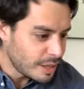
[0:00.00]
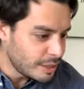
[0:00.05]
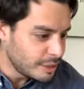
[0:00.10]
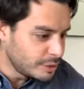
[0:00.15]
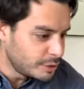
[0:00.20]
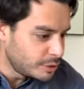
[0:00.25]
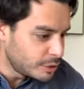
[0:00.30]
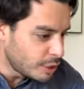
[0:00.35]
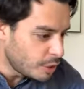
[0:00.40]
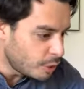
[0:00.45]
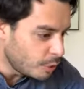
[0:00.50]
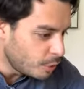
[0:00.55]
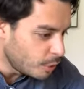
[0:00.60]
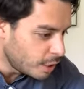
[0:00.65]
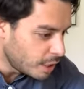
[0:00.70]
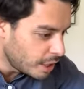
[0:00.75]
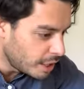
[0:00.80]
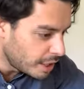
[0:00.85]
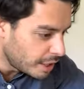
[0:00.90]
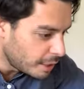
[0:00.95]
So
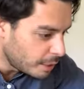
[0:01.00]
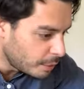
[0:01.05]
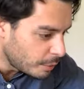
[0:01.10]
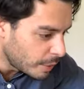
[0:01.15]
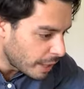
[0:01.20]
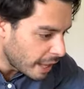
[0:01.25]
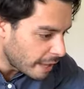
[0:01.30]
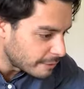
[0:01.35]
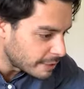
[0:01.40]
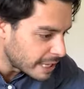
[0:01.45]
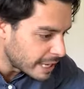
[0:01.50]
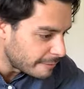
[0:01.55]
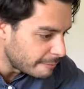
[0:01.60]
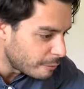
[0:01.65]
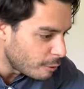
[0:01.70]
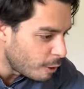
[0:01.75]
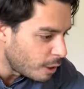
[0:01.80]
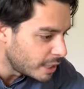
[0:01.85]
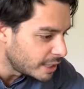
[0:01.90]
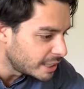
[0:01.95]
we have Te
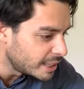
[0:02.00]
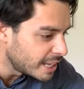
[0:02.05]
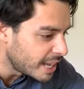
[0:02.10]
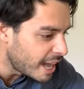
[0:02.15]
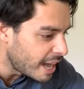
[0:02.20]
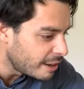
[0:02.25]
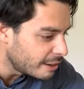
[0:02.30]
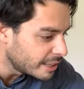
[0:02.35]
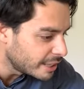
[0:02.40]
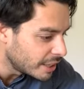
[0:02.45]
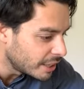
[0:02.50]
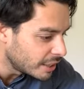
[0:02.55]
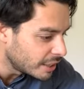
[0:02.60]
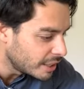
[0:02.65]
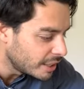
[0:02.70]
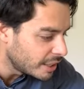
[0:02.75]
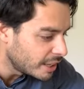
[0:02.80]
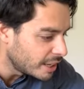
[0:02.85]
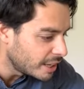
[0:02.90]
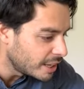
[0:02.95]
Freunde out
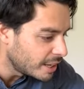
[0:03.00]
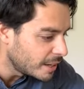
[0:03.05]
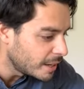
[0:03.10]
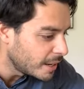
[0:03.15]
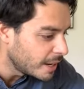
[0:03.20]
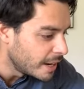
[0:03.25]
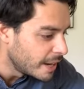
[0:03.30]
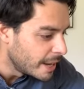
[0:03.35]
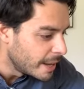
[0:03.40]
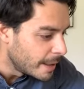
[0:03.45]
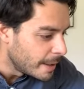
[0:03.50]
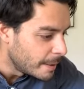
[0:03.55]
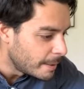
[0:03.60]
here.